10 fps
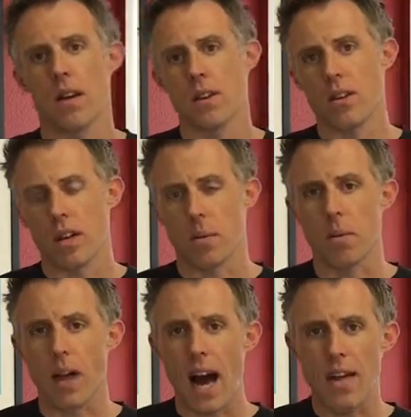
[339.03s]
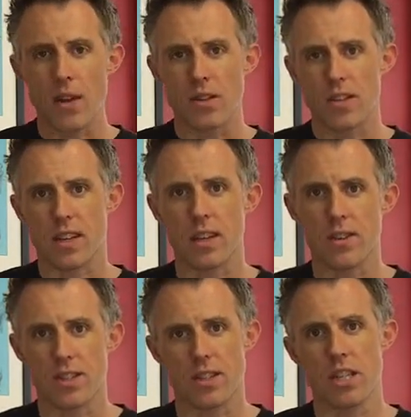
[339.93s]
You can apply those
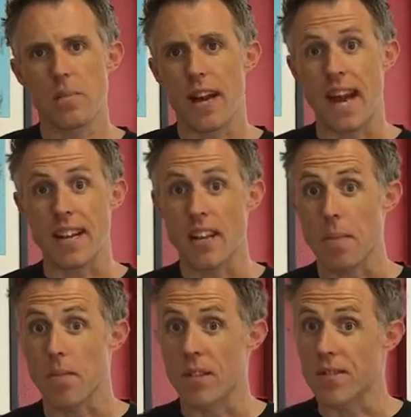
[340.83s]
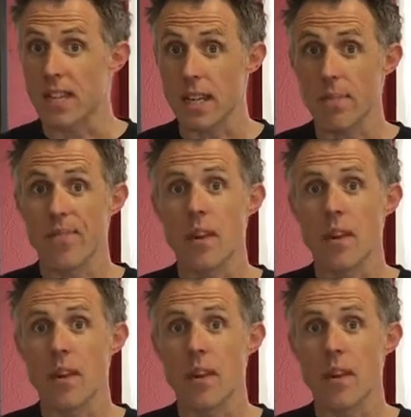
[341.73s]
skills to just about any type of lifting.